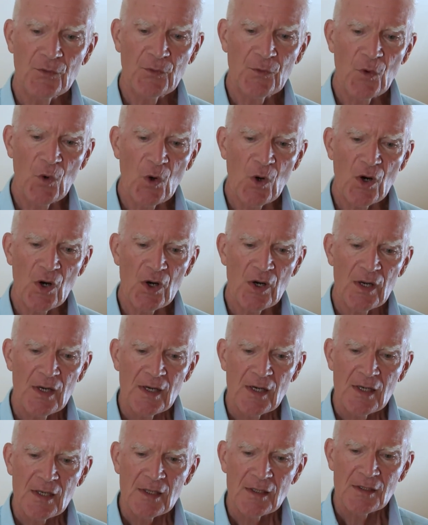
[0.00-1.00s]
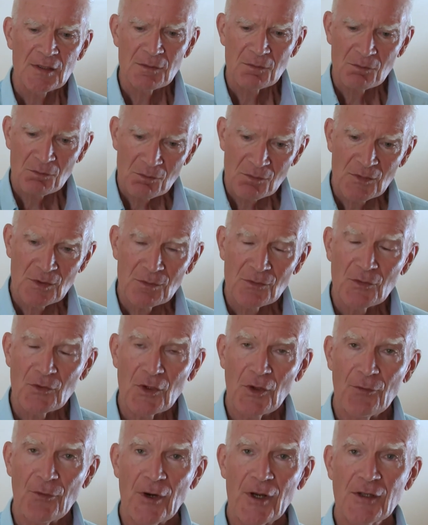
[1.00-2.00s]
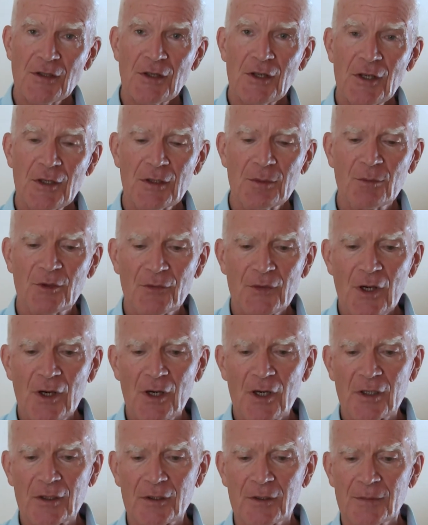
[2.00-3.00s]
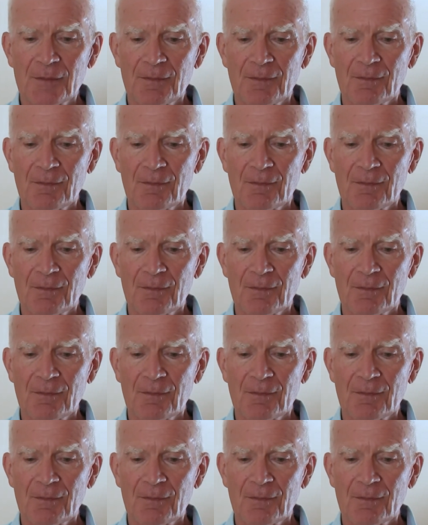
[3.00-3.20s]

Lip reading: for the phrase kingdom of God.